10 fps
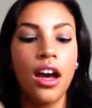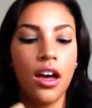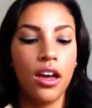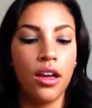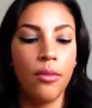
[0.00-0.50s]

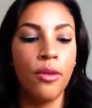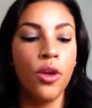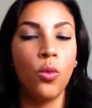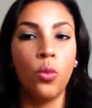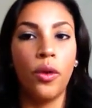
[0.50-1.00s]

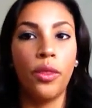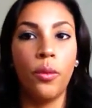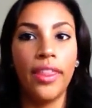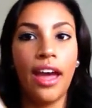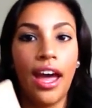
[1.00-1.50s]
The
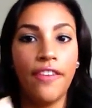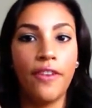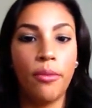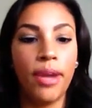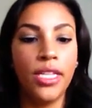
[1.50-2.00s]
way that I
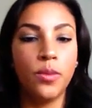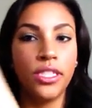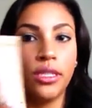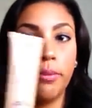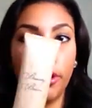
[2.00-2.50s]
found best
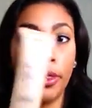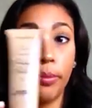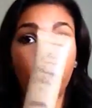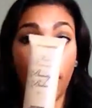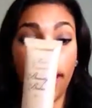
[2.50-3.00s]
was to put the
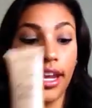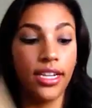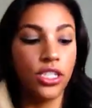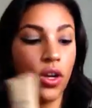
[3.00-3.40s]
product